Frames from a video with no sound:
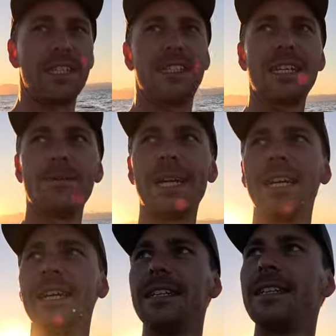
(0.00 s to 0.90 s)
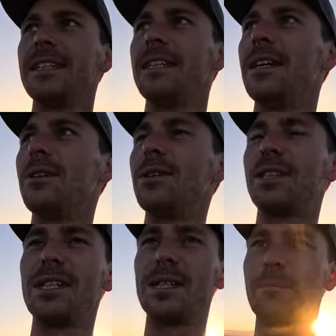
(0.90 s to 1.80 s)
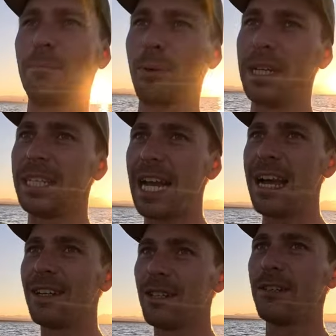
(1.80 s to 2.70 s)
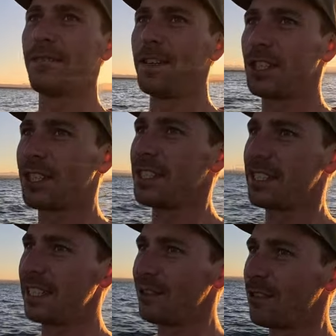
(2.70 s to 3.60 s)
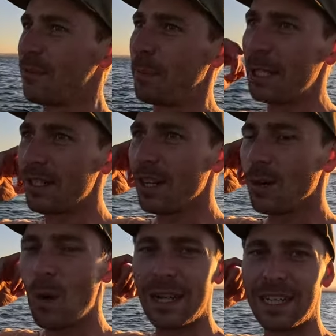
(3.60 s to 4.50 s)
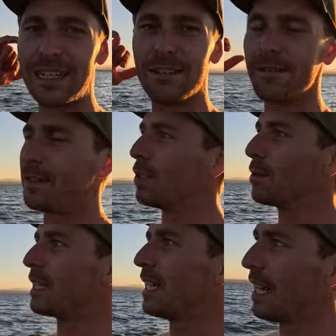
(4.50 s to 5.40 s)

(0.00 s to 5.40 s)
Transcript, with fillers: centimeter which is a pretty darn good fish considering we've burnt like one litre of fuel to get